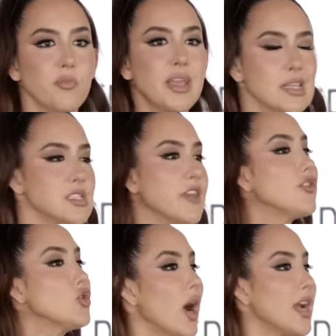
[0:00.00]
which means
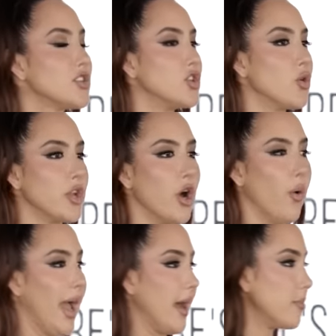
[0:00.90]
if you guys don't
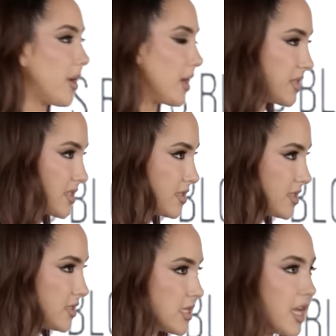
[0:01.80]
know how to buy
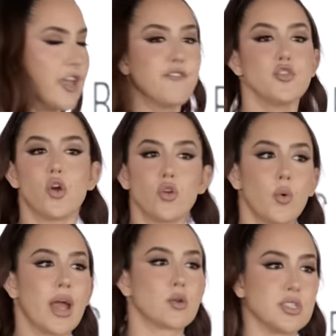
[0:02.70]
businesses, if you don't
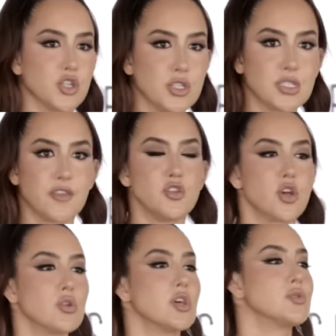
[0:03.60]
know acquisitions, if you
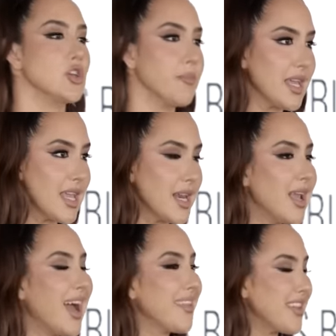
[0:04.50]
don't know deal making,
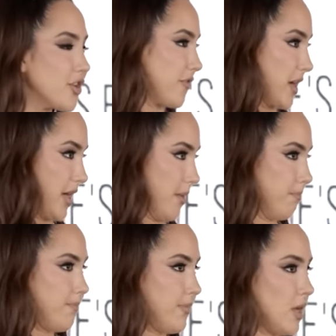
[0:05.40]
I think you're fucking
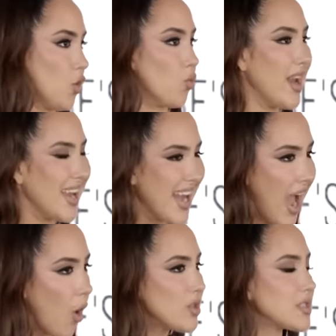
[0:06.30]
up. Right
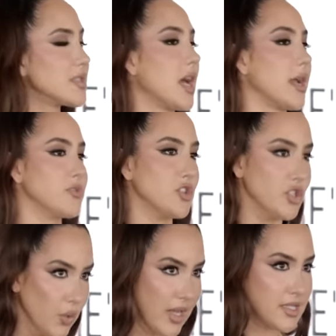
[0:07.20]
now is the time to
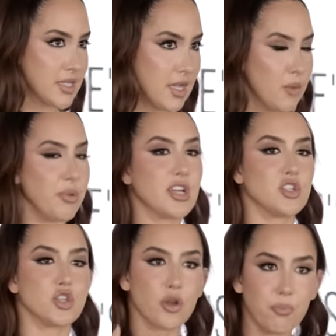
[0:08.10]
do it
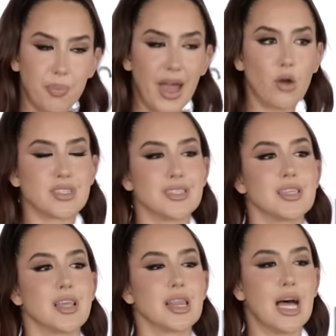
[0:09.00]
because you're about to
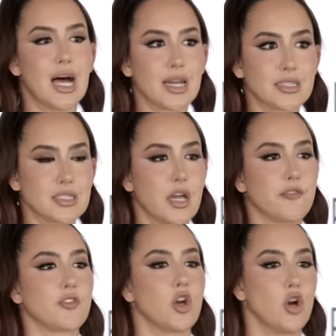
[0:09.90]
see a lot of
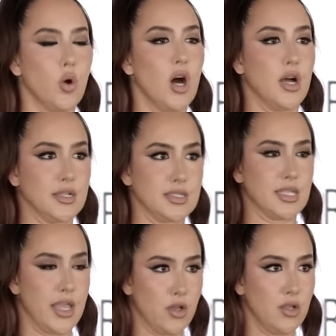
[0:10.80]
stuff go on
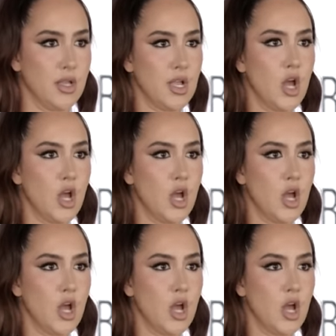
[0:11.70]
sale.